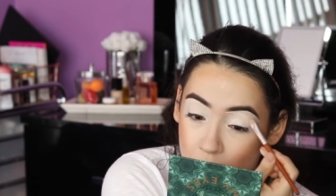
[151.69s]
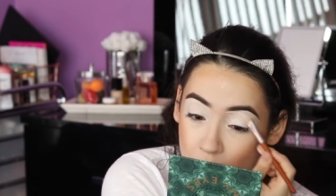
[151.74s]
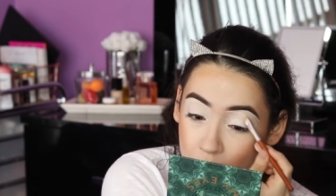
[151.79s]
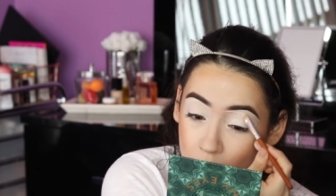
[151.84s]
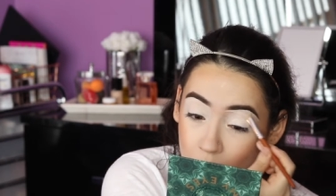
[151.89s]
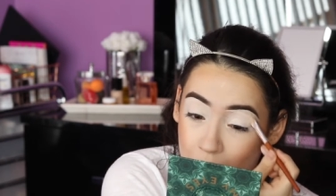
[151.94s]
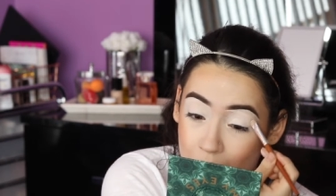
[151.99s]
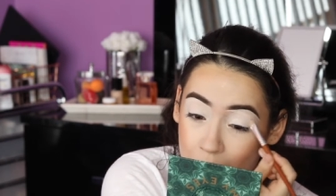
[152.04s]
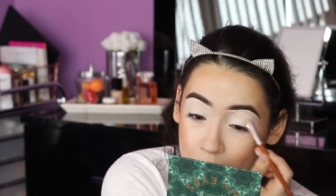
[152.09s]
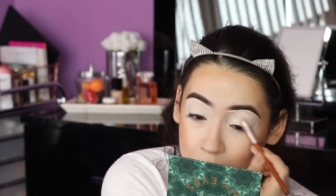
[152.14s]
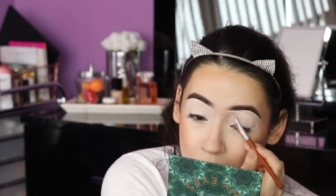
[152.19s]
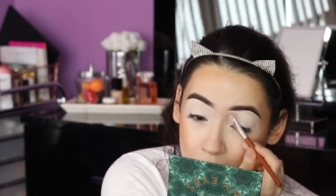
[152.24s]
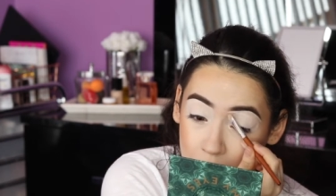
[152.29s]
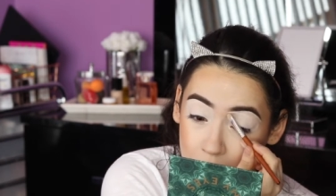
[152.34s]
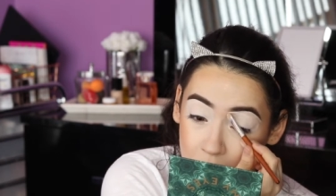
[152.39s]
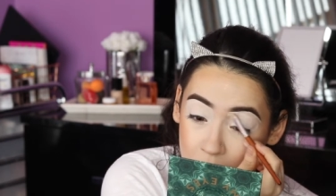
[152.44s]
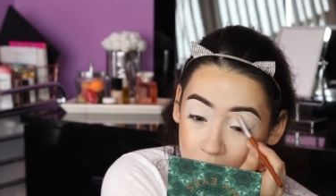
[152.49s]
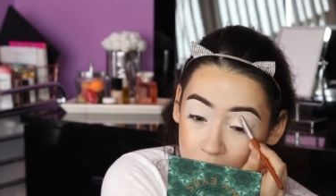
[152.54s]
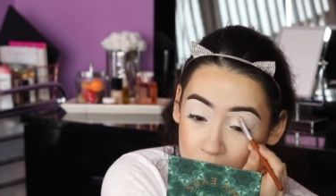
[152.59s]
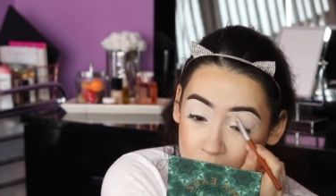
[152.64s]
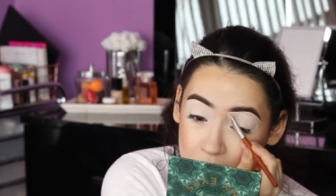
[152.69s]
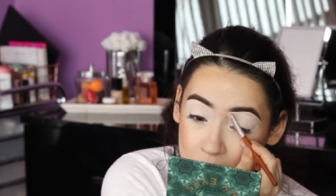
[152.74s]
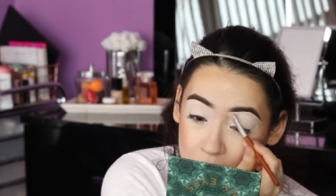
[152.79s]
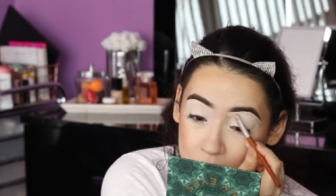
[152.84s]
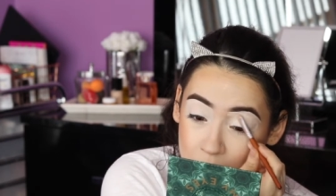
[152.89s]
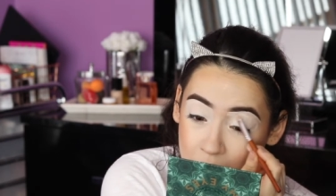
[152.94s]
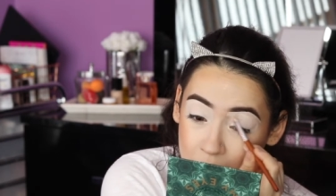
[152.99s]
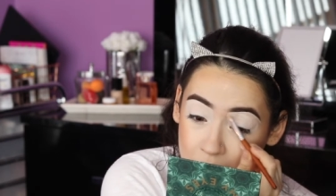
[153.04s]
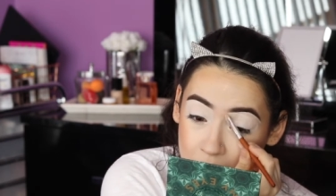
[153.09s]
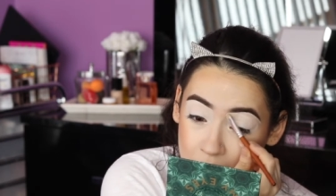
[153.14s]
when I'm uploading to
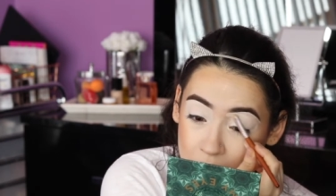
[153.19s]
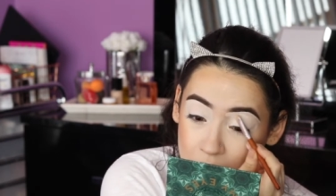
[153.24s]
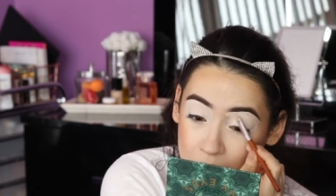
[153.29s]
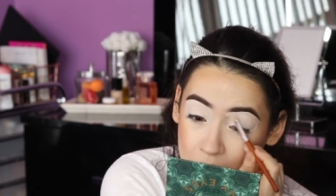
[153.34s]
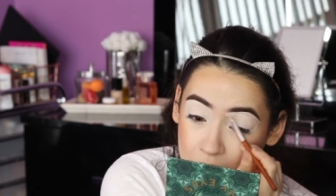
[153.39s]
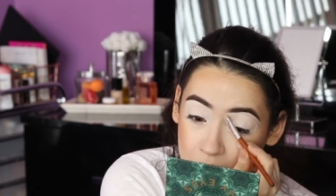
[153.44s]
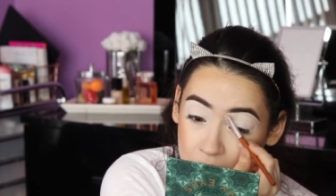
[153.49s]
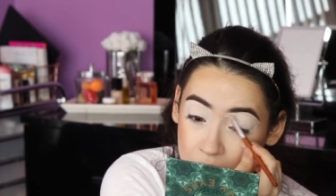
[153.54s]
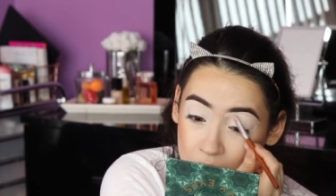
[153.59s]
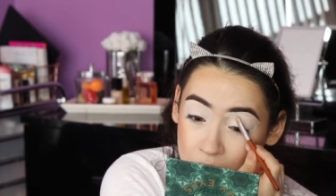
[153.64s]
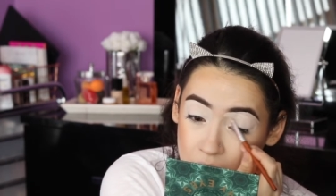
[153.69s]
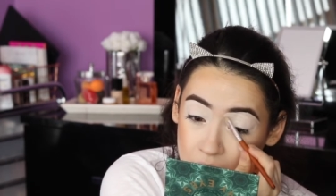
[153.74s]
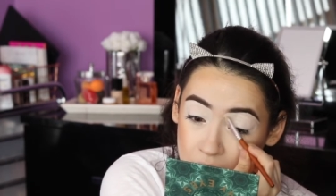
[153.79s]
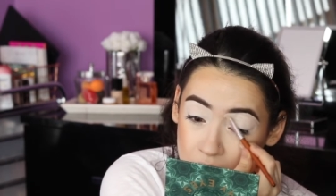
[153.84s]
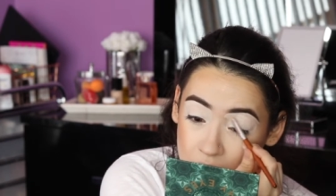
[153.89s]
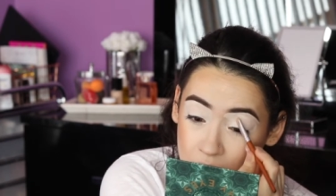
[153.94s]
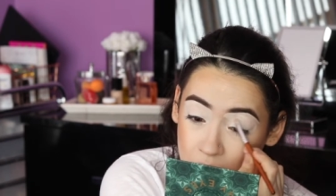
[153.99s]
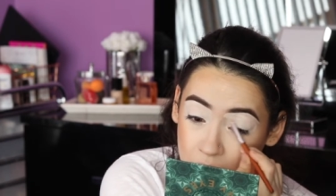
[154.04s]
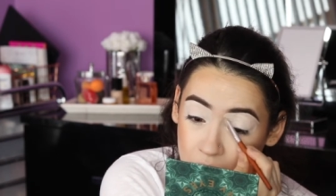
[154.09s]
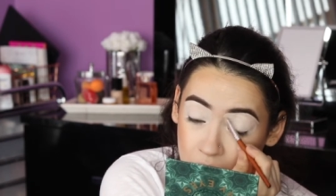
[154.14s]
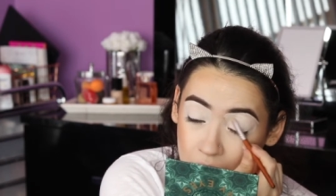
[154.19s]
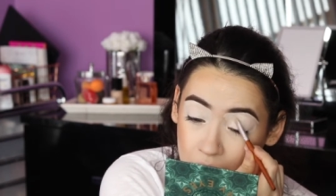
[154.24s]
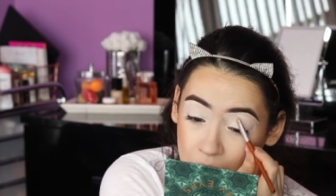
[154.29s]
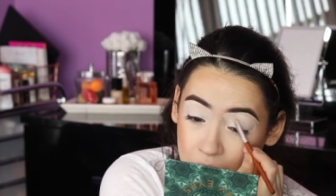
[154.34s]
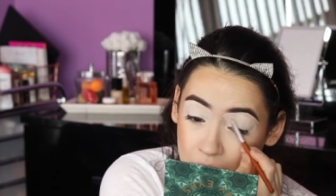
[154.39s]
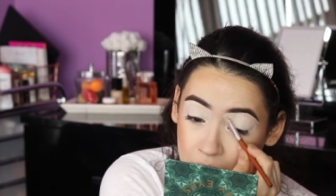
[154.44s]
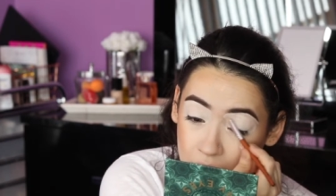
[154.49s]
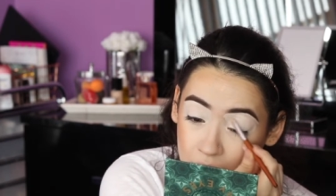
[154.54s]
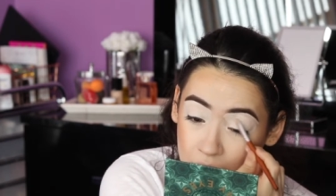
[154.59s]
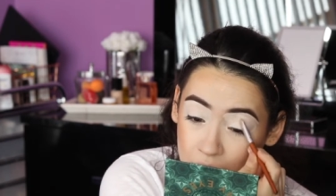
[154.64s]
write everything, so then
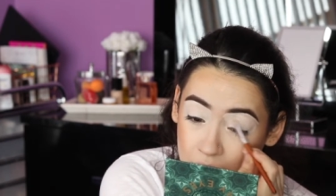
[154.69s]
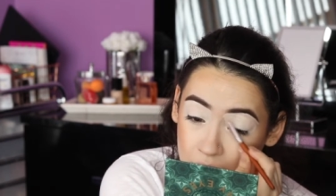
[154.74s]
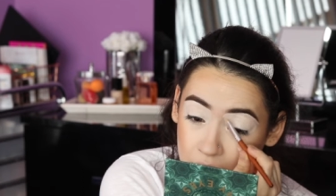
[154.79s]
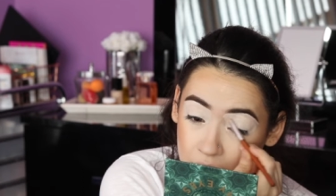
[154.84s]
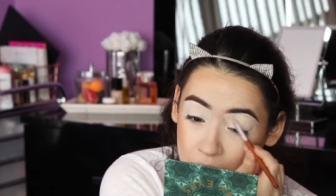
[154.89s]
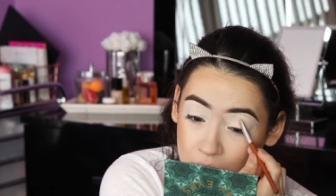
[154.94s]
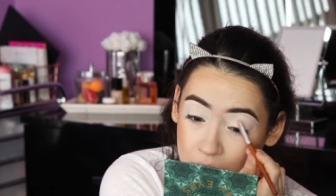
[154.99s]
I like